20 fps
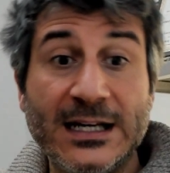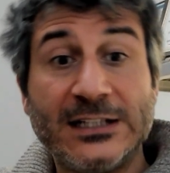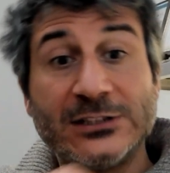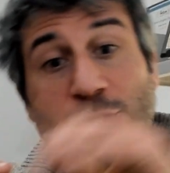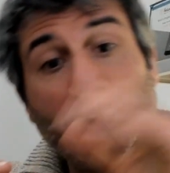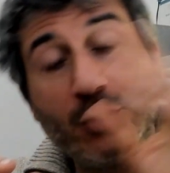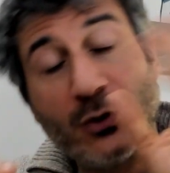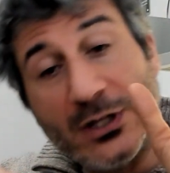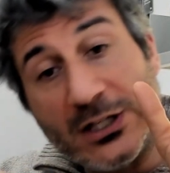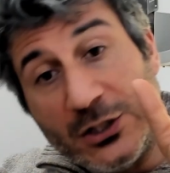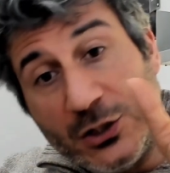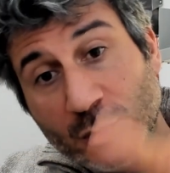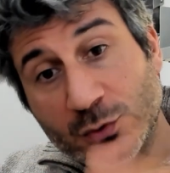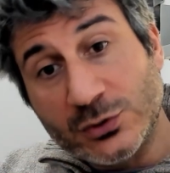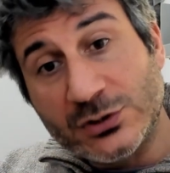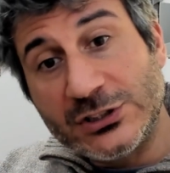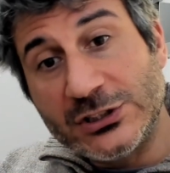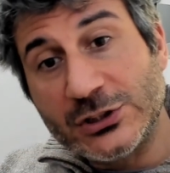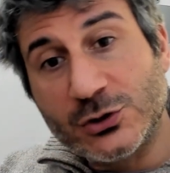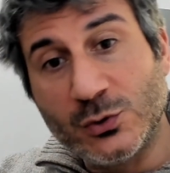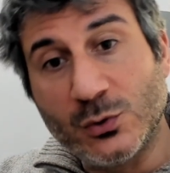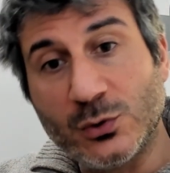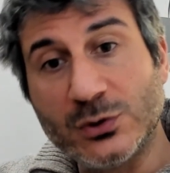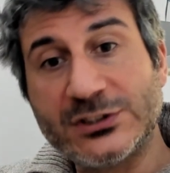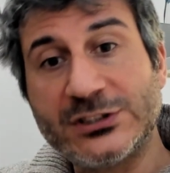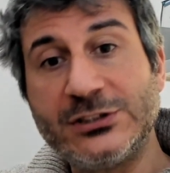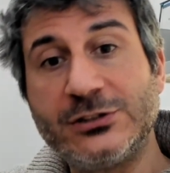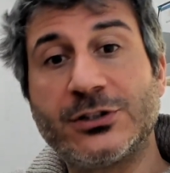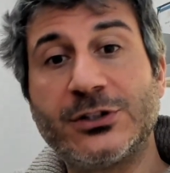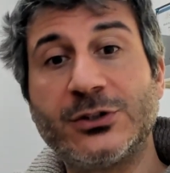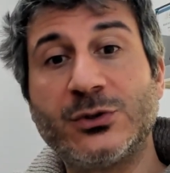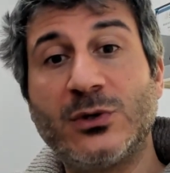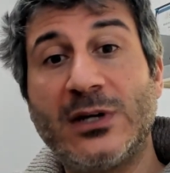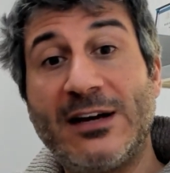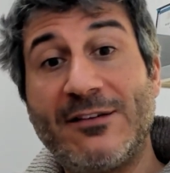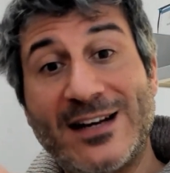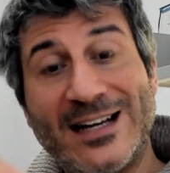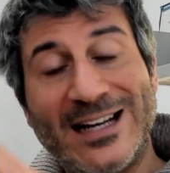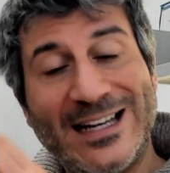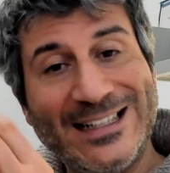So you can use these tools in order to
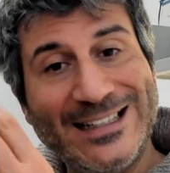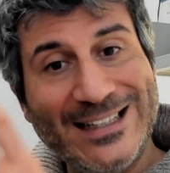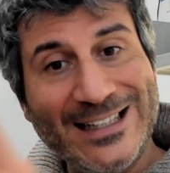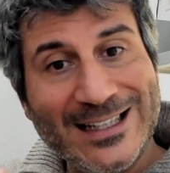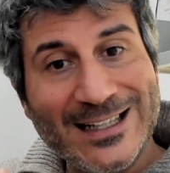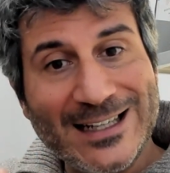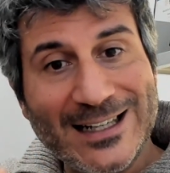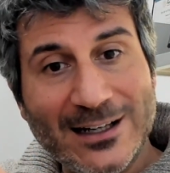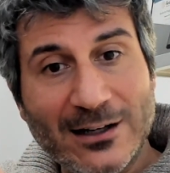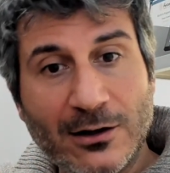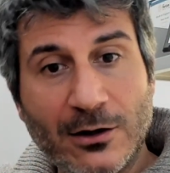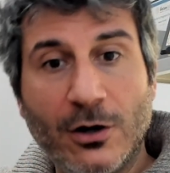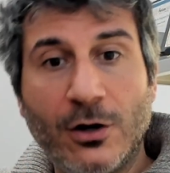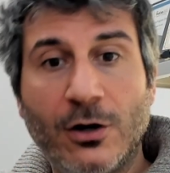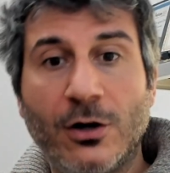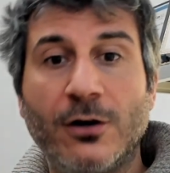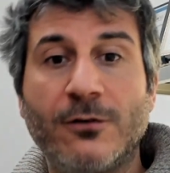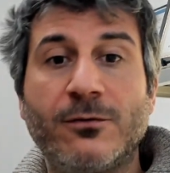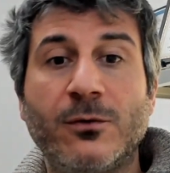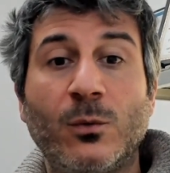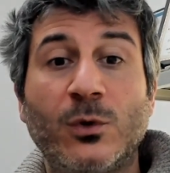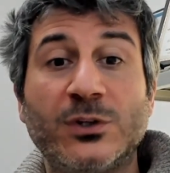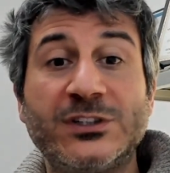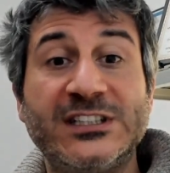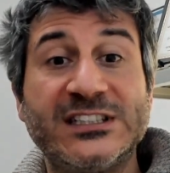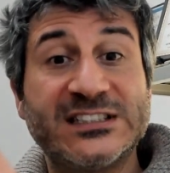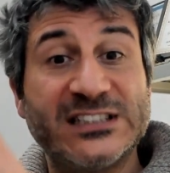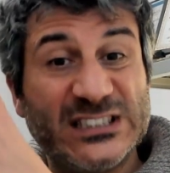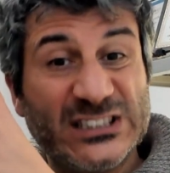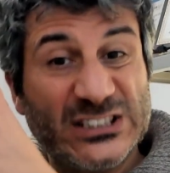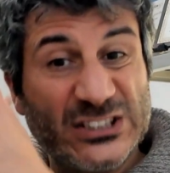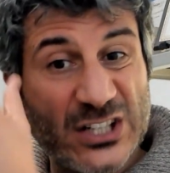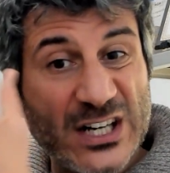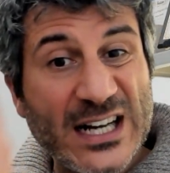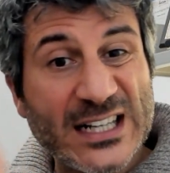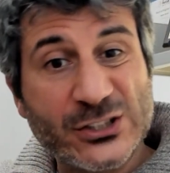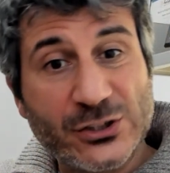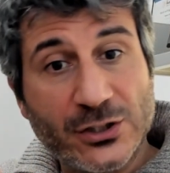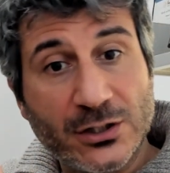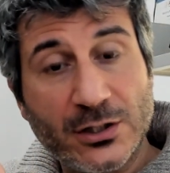have an idea of what is the
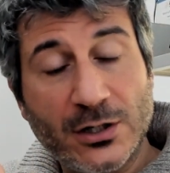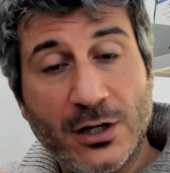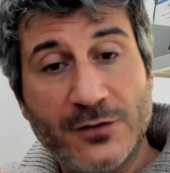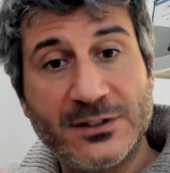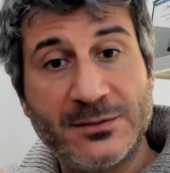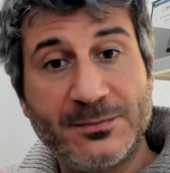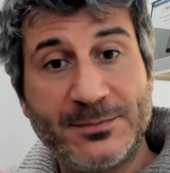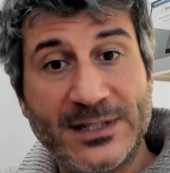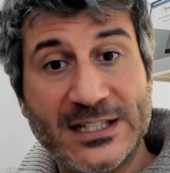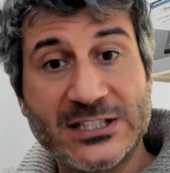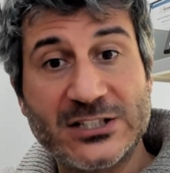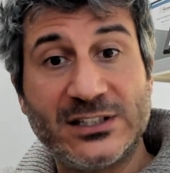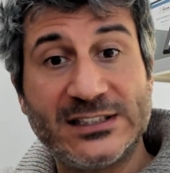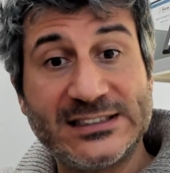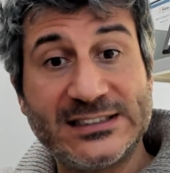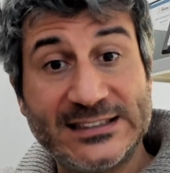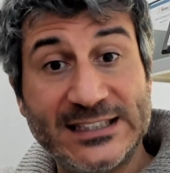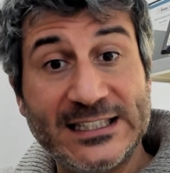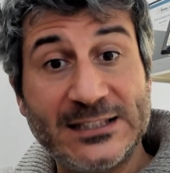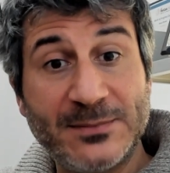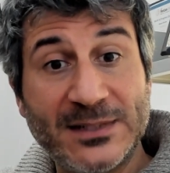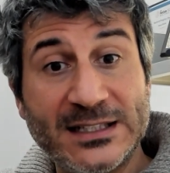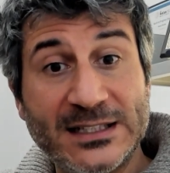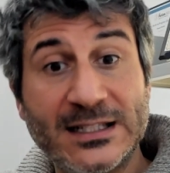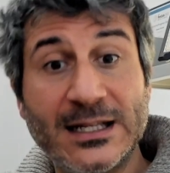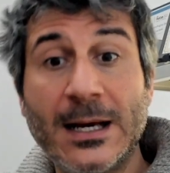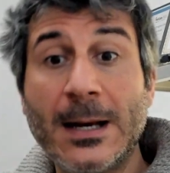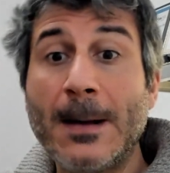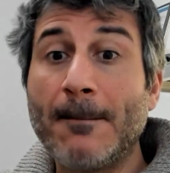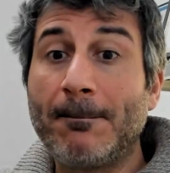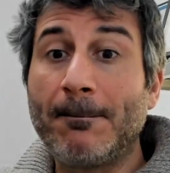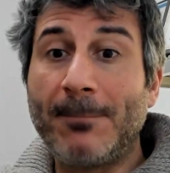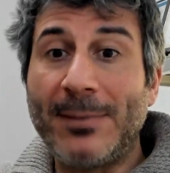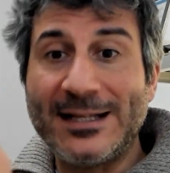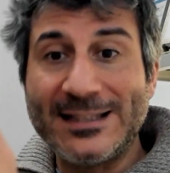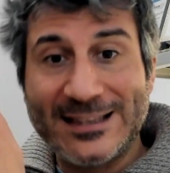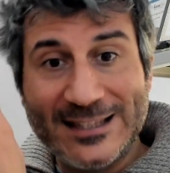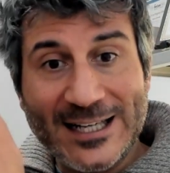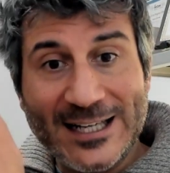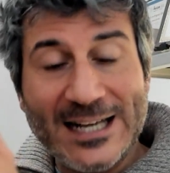structure of the personal statement,
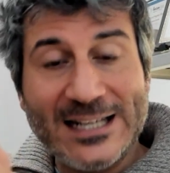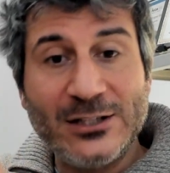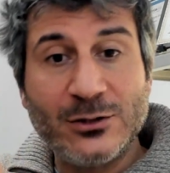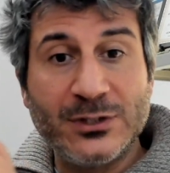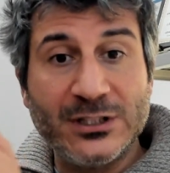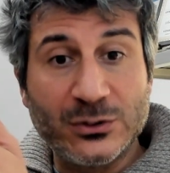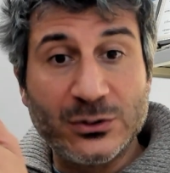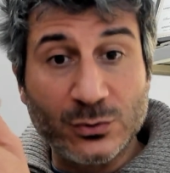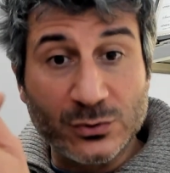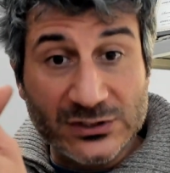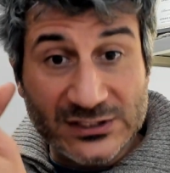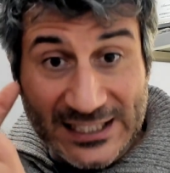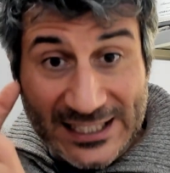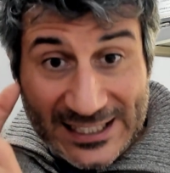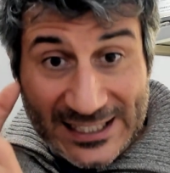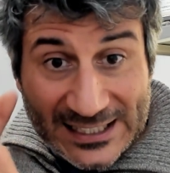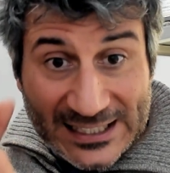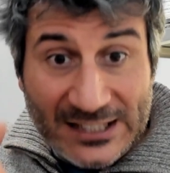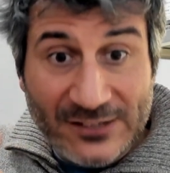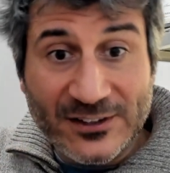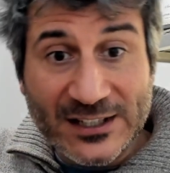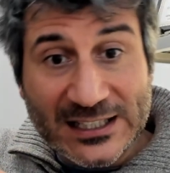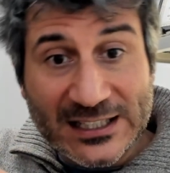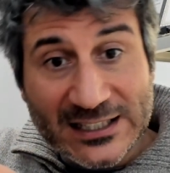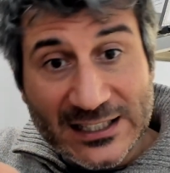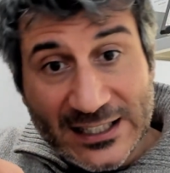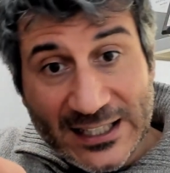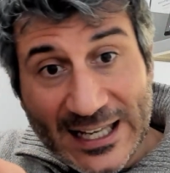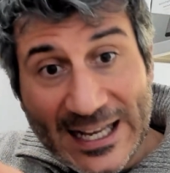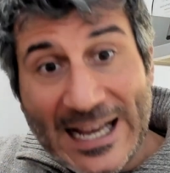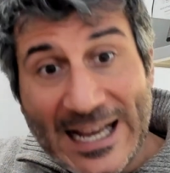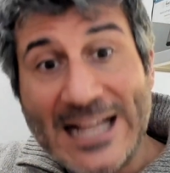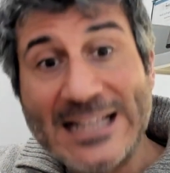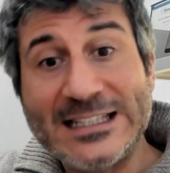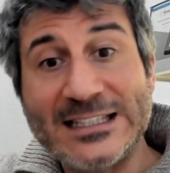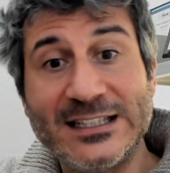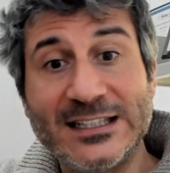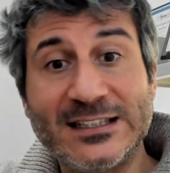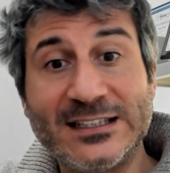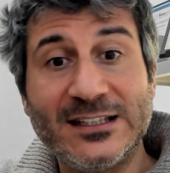but then you need to significantly
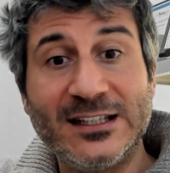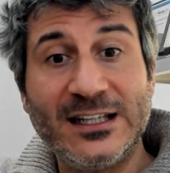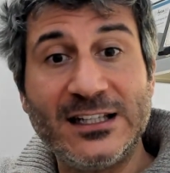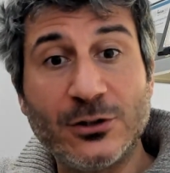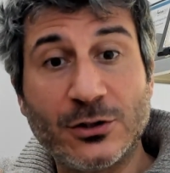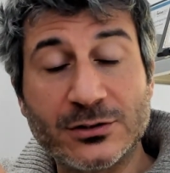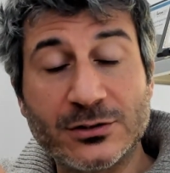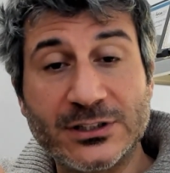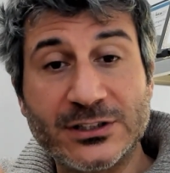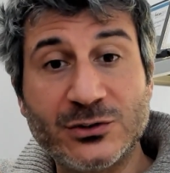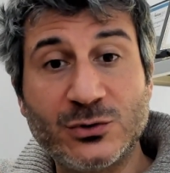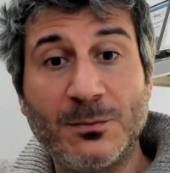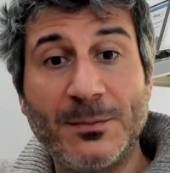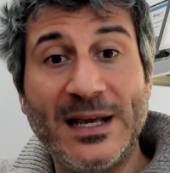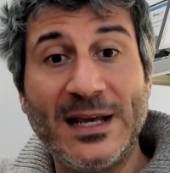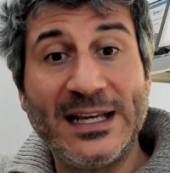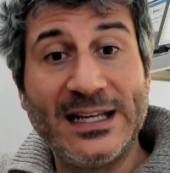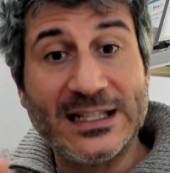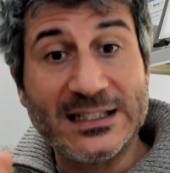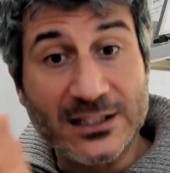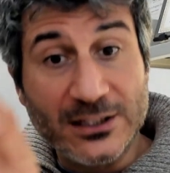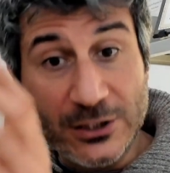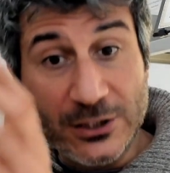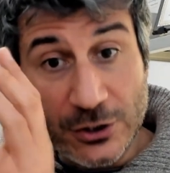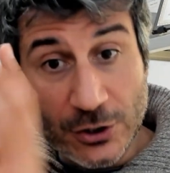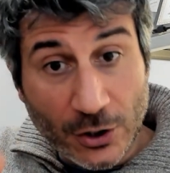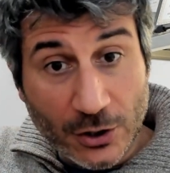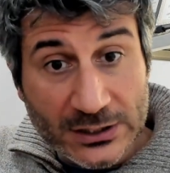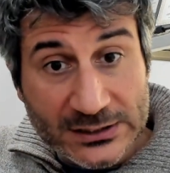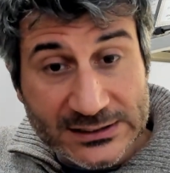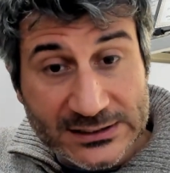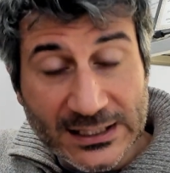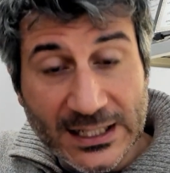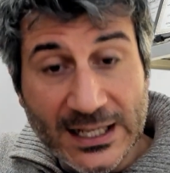edit it in order to make it yours